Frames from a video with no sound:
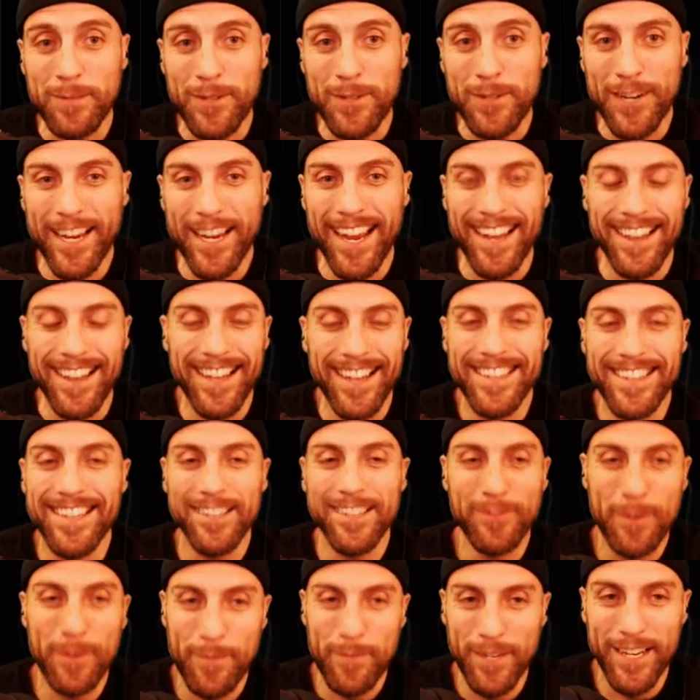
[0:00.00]
Okay, like
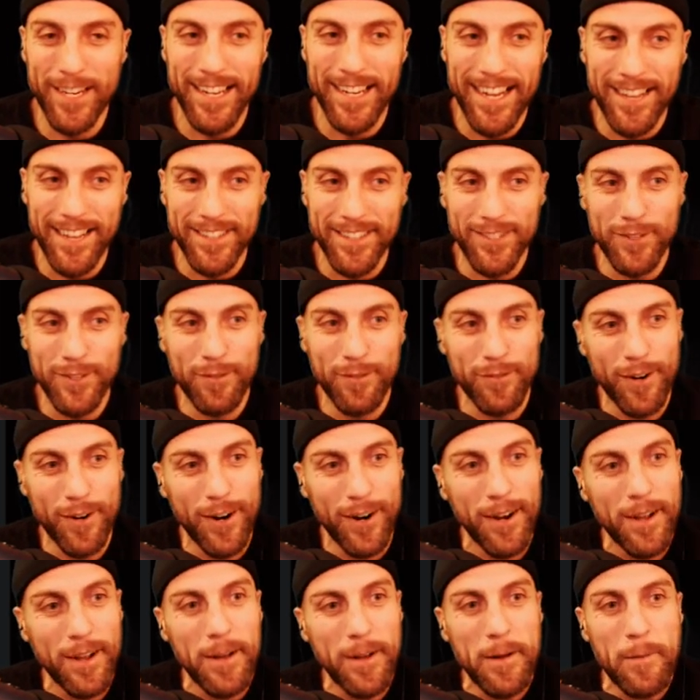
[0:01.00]
that's what I'm getting out of this so
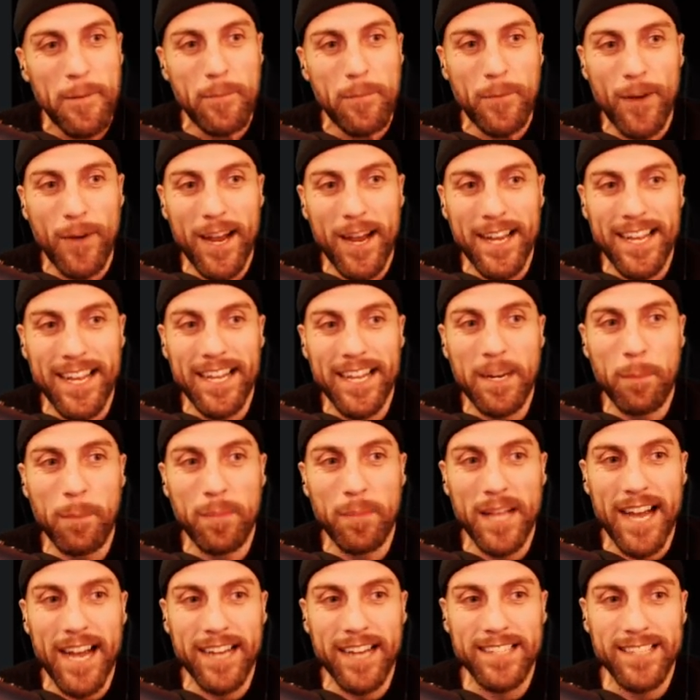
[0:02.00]
far, right? In a
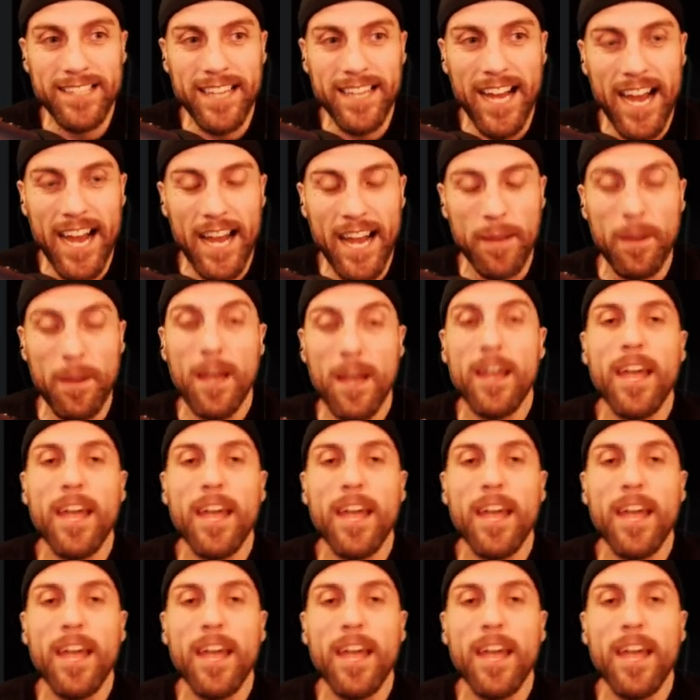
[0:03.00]
black sky.